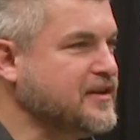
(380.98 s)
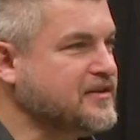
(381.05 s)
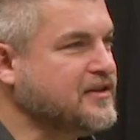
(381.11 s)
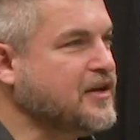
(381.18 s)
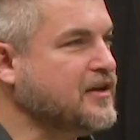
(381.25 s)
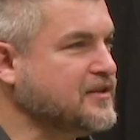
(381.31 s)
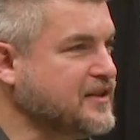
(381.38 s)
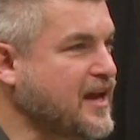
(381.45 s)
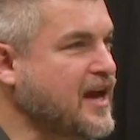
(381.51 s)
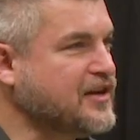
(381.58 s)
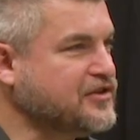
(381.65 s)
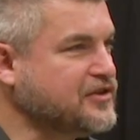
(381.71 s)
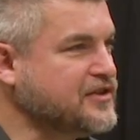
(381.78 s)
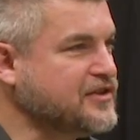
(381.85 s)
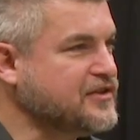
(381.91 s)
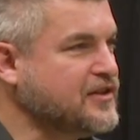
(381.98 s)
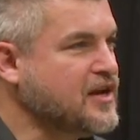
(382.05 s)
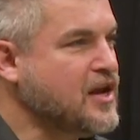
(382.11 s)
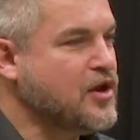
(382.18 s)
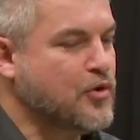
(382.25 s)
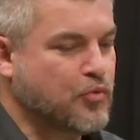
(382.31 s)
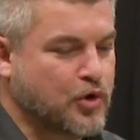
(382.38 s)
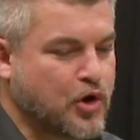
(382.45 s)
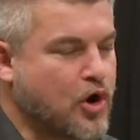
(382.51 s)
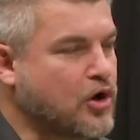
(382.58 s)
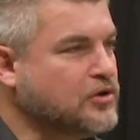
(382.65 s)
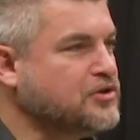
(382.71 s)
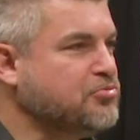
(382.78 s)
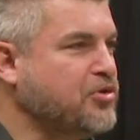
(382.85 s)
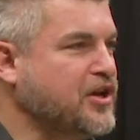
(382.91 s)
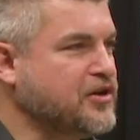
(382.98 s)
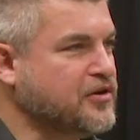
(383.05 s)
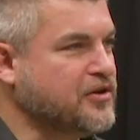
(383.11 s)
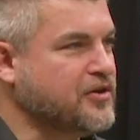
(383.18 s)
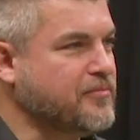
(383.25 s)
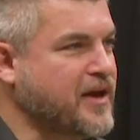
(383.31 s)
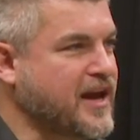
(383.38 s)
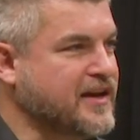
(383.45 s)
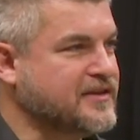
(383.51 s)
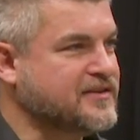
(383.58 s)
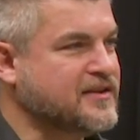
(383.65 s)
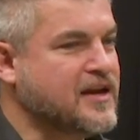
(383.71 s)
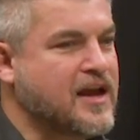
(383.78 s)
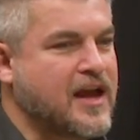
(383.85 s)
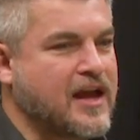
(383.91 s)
is cashless, we're all dependent on the banks,